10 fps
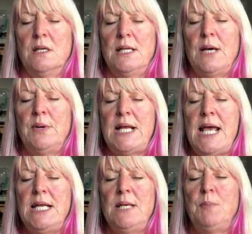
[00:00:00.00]
Now, at
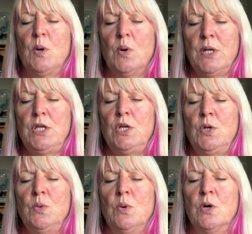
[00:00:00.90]
any point
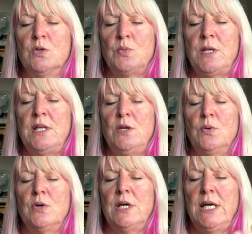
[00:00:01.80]
you want, whether
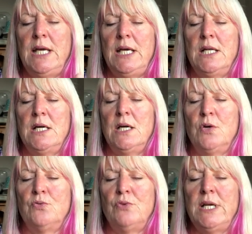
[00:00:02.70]
you're a healer,
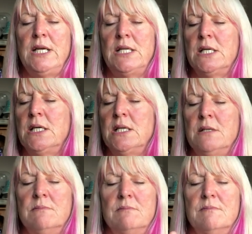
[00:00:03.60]
a reader,
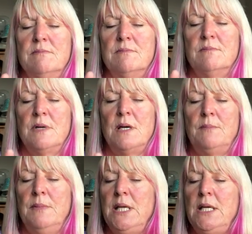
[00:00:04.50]
a
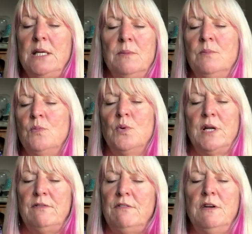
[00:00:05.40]
medium,
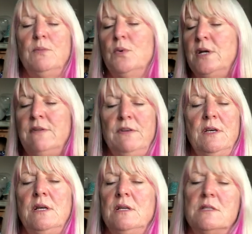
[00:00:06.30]
whatever, whatever
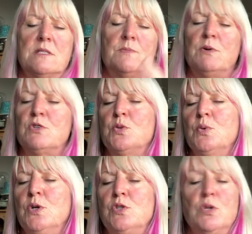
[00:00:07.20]
spiritual
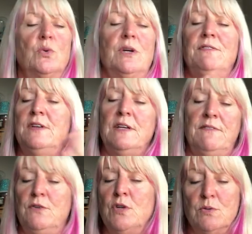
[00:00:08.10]
work you do, or even
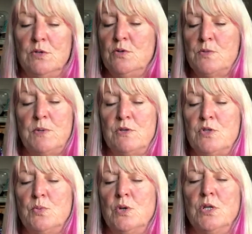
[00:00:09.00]
if you don't do
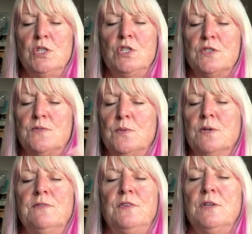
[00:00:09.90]
spiritual work and you just
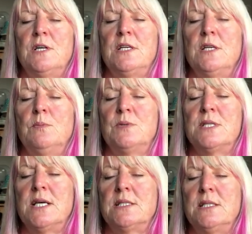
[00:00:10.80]
want to feel like you're
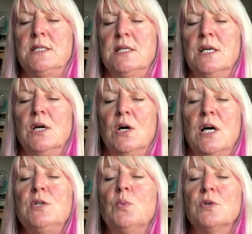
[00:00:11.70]
protected
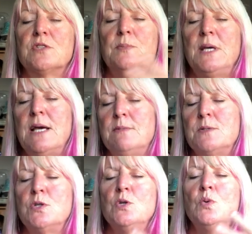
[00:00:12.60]
and you want to be able
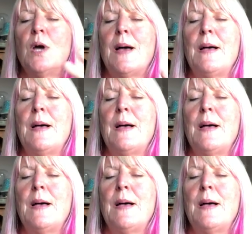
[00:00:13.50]
to